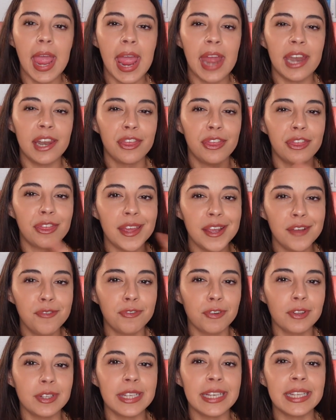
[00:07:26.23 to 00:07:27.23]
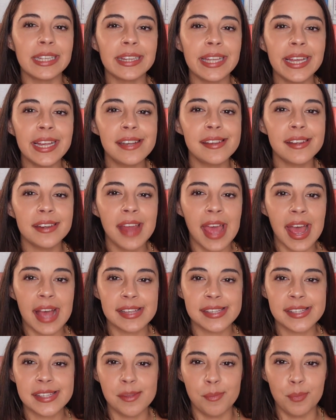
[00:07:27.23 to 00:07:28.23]
And thankfully, LinkedIn
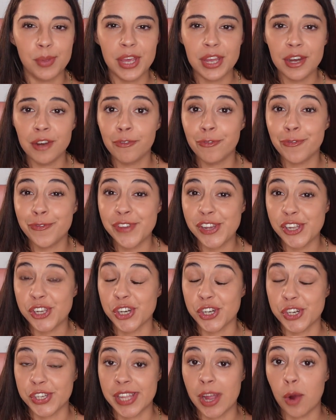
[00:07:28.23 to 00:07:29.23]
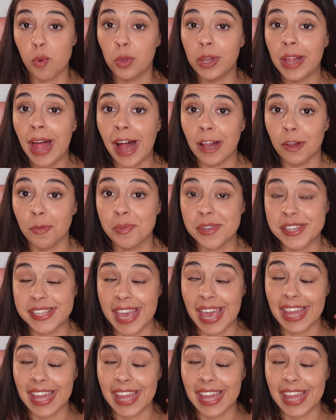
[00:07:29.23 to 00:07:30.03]
has some hidden features that will help us